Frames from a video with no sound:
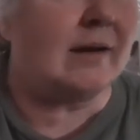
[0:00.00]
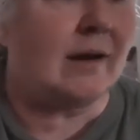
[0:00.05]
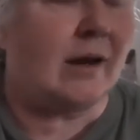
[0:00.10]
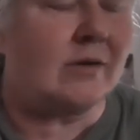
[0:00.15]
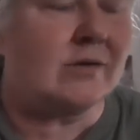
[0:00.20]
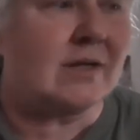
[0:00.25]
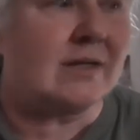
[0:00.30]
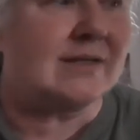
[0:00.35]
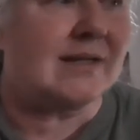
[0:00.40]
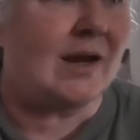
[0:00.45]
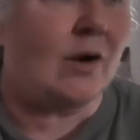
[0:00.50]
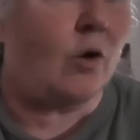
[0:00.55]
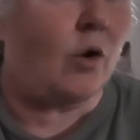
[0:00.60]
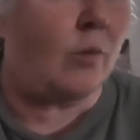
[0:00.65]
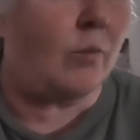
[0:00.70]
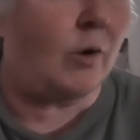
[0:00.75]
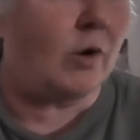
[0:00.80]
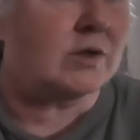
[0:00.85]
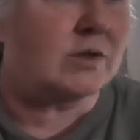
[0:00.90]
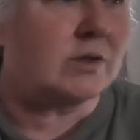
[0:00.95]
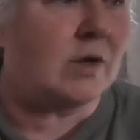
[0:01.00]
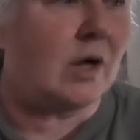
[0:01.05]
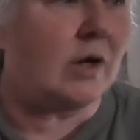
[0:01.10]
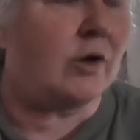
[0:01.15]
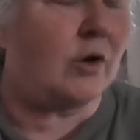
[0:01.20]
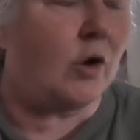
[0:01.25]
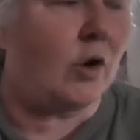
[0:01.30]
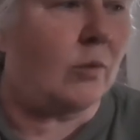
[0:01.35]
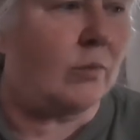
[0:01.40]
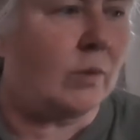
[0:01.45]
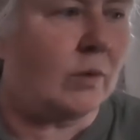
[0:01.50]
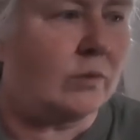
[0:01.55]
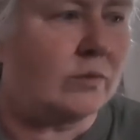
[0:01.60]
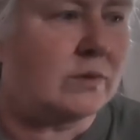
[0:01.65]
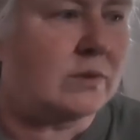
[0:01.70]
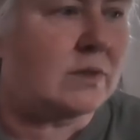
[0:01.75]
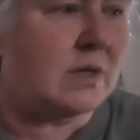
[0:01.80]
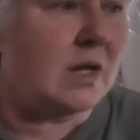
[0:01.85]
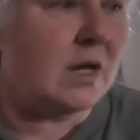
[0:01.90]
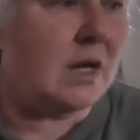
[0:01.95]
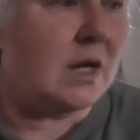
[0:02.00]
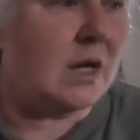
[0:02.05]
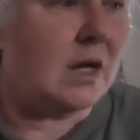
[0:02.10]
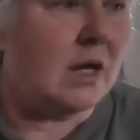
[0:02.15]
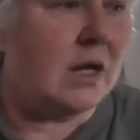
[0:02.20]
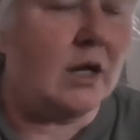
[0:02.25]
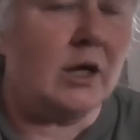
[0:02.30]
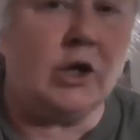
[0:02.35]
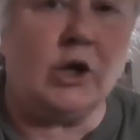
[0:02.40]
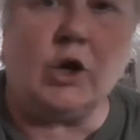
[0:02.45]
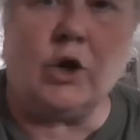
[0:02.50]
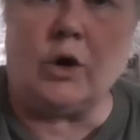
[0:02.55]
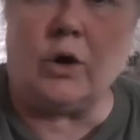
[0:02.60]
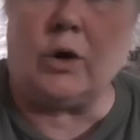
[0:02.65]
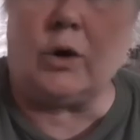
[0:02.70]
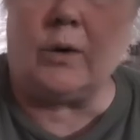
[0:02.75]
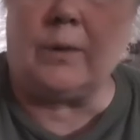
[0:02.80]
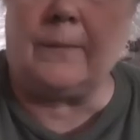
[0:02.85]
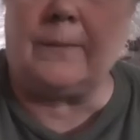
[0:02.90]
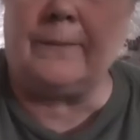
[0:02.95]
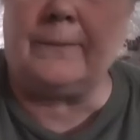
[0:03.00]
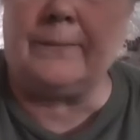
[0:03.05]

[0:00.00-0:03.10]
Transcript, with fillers: I was gonna say hormones, not your hormones, your